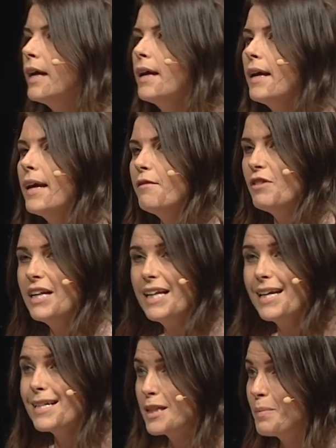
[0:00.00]
It really
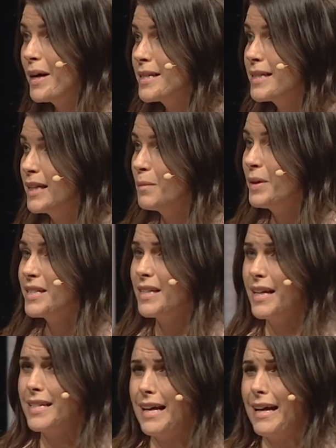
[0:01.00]
is the best in the
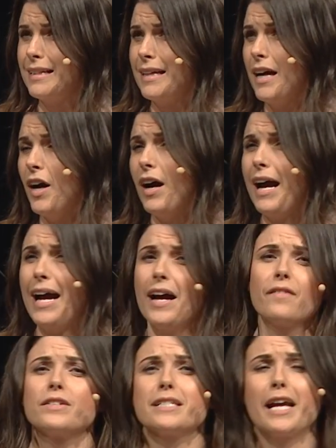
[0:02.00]
business, and I
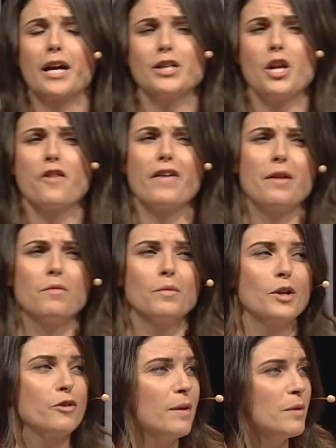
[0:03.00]
have to say, I don't know if anyone
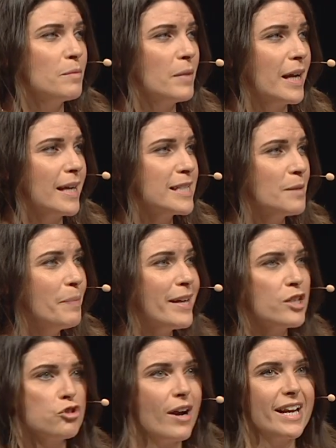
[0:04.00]
will agree with me, it's the
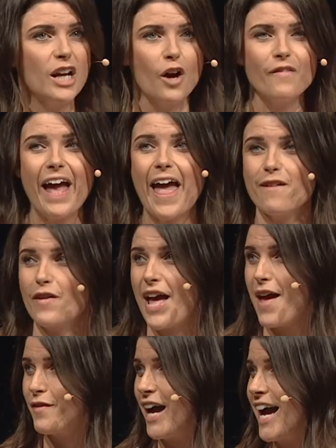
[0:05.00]
best training I've ever
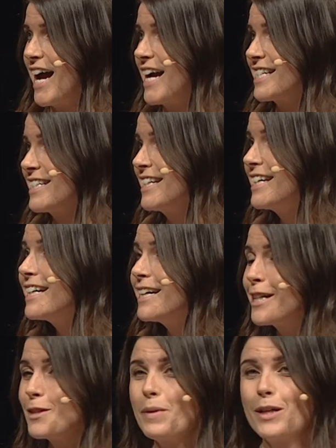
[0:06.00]
had
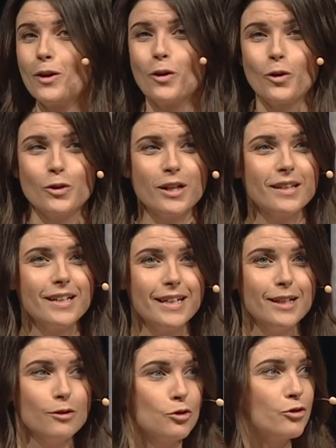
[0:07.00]
has been on the
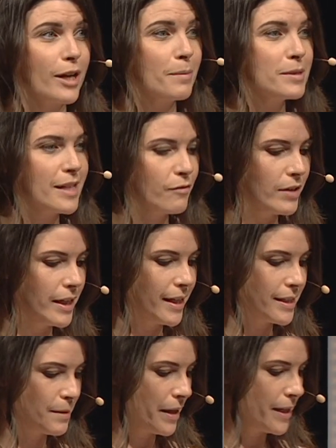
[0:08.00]
Eagle trips. It really
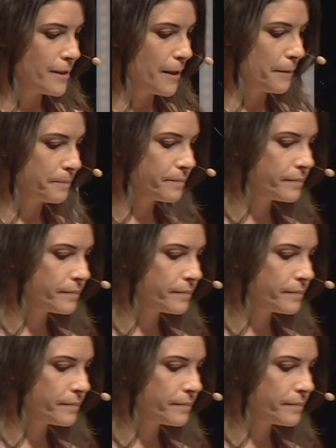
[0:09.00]
is amazing.